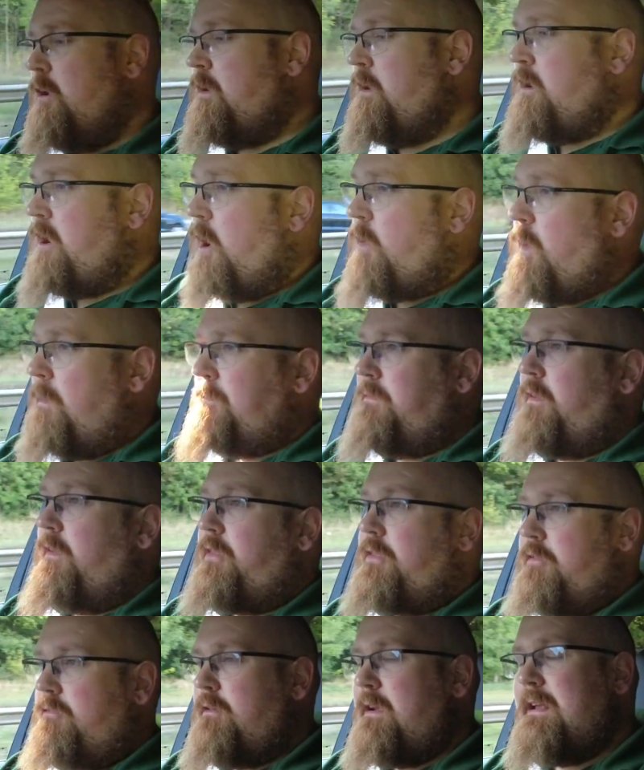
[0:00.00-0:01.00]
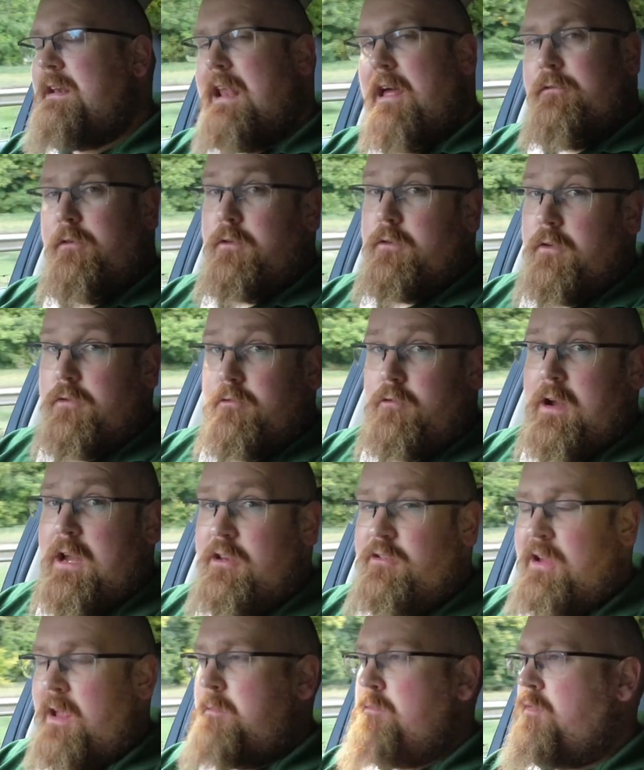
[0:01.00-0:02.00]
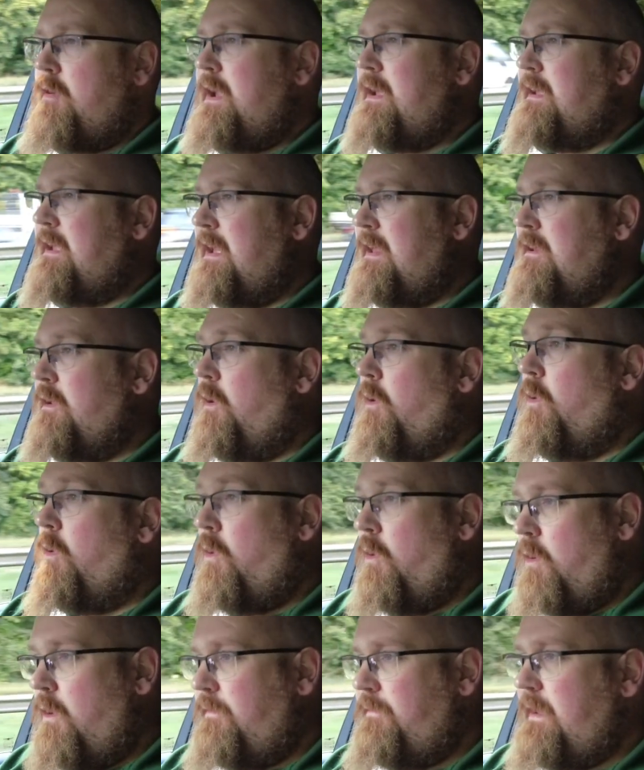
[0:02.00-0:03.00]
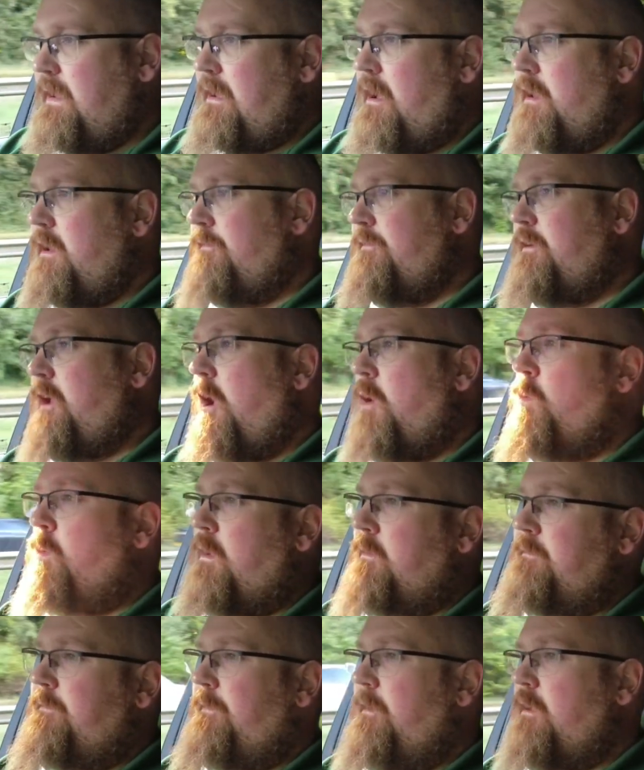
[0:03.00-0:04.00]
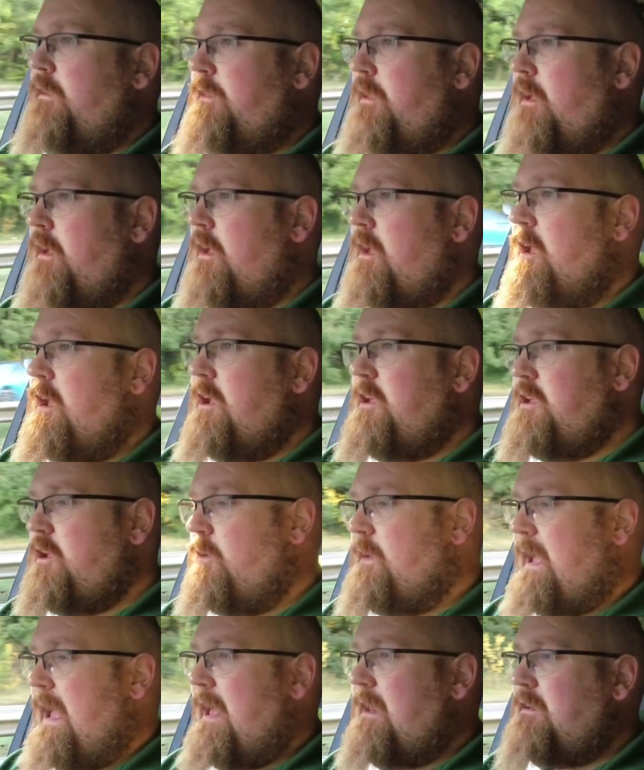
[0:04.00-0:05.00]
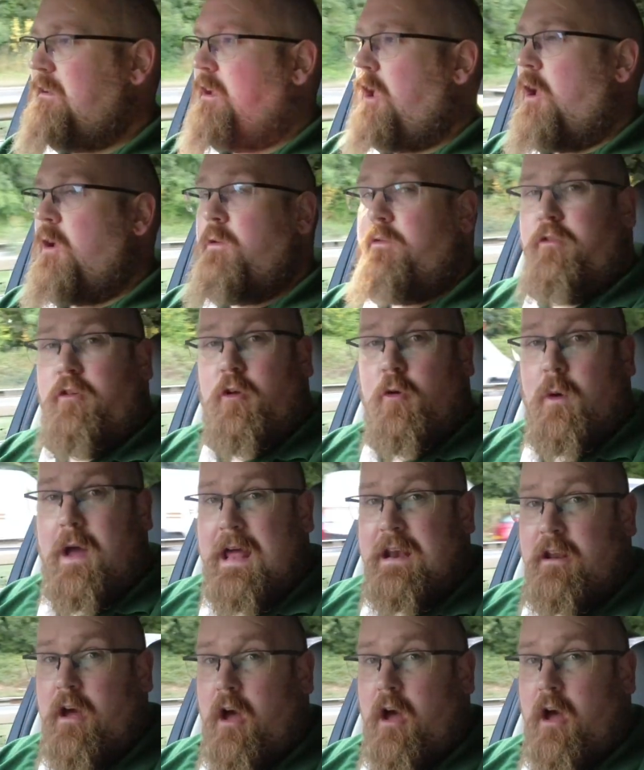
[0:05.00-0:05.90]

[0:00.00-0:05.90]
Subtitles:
can go up to 3 levels of regen braking, or if you kind of go one further, you can go to an